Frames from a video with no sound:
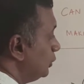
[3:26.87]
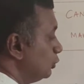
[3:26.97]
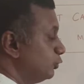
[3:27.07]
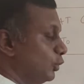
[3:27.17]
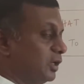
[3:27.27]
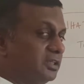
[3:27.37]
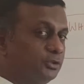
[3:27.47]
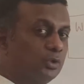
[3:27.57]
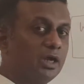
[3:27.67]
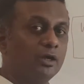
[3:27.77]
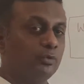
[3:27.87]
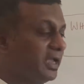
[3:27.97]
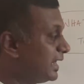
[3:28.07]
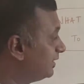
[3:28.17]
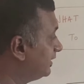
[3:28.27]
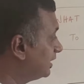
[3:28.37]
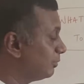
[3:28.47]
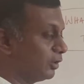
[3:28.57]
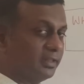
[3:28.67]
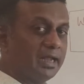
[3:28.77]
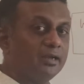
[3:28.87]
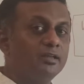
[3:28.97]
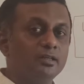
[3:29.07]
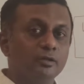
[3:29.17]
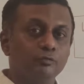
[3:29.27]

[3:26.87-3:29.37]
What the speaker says: You focus. You can't do anything about that.